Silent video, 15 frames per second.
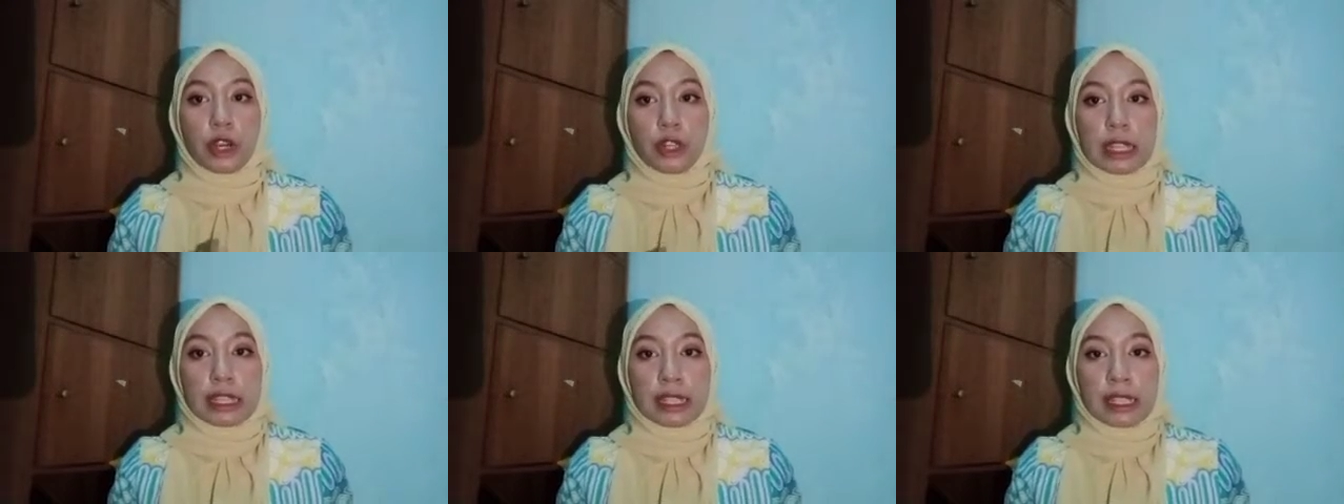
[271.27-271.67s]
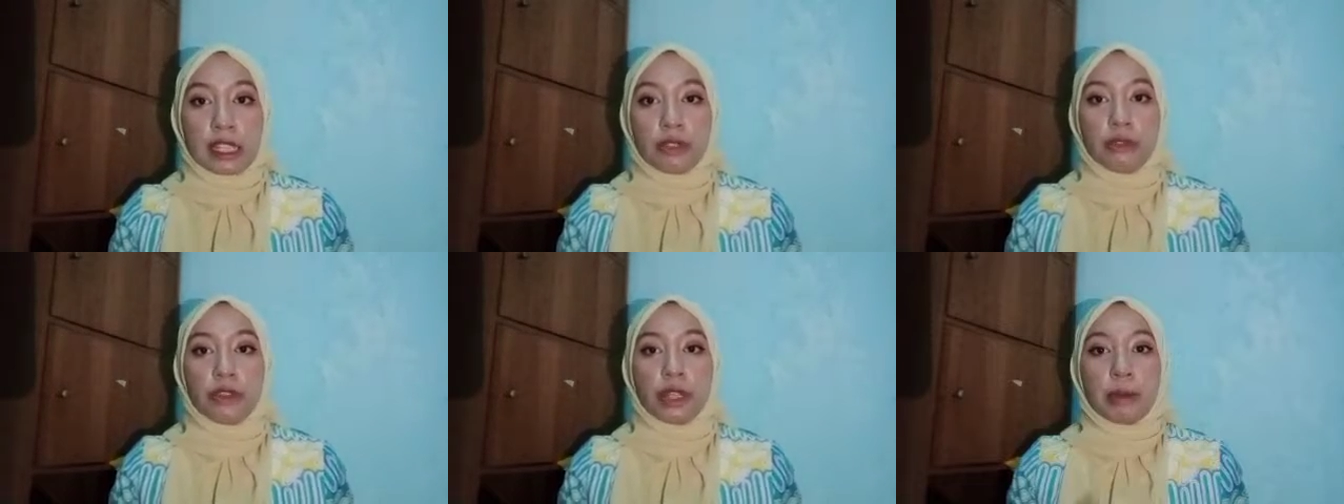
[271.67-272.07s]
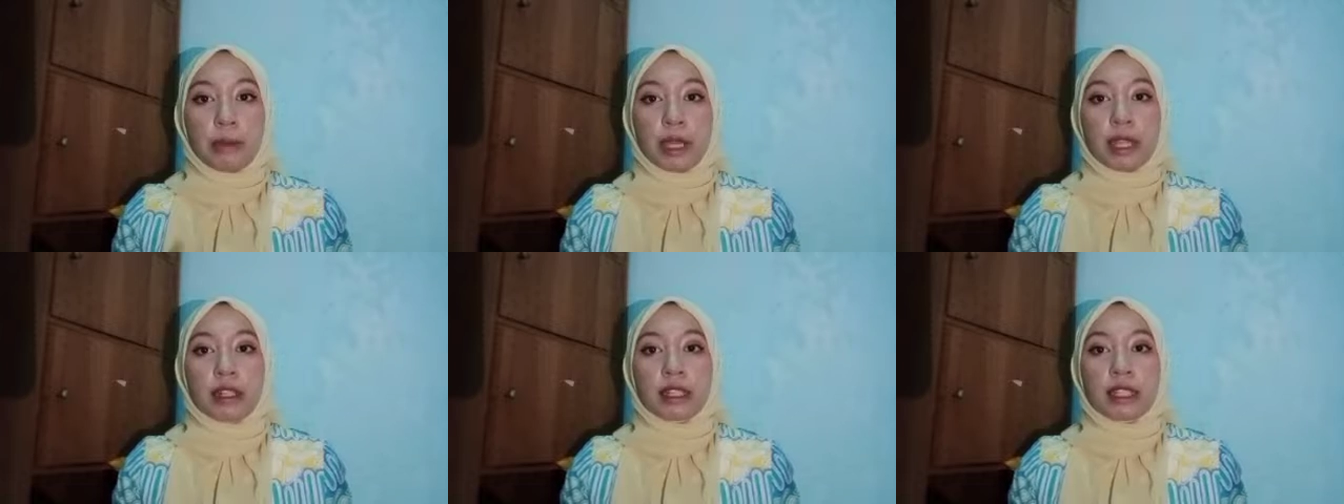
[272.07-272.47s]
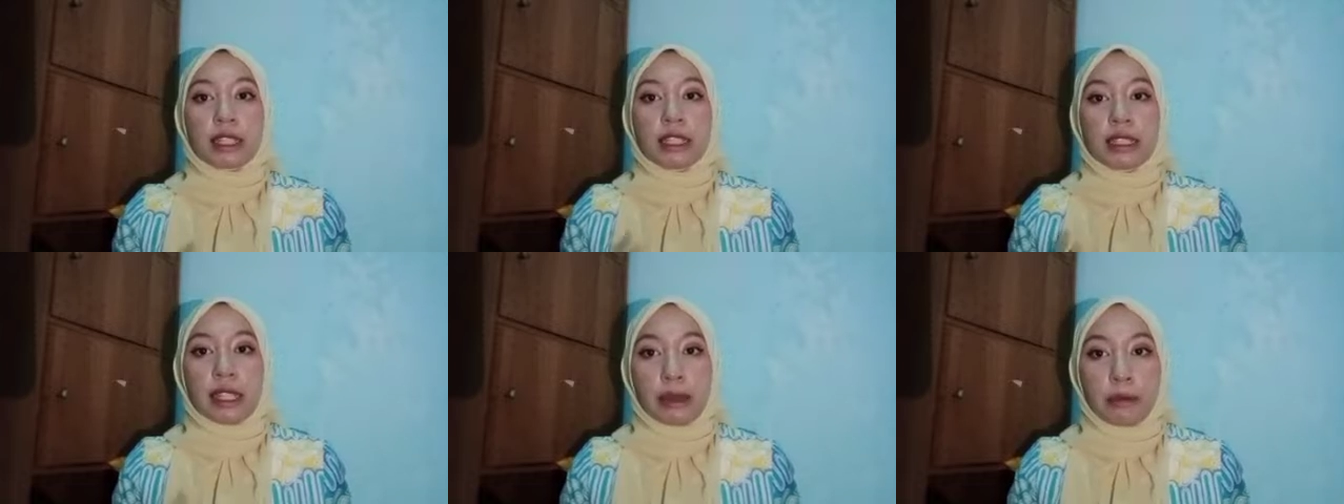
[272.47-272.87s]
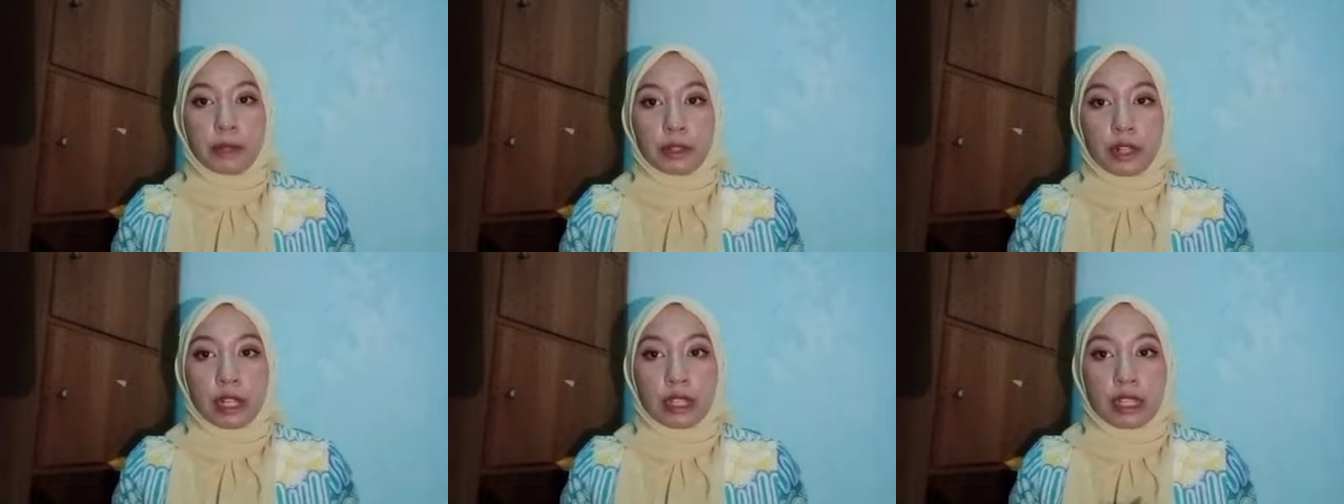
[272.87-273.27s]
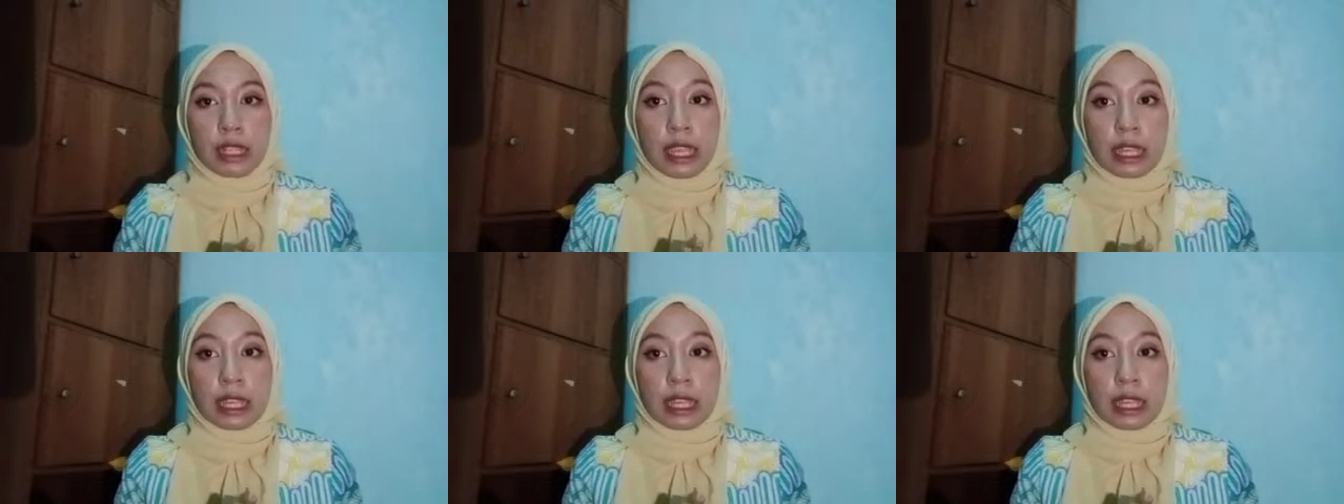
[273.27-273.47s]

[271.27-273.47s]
achieving merely temporary and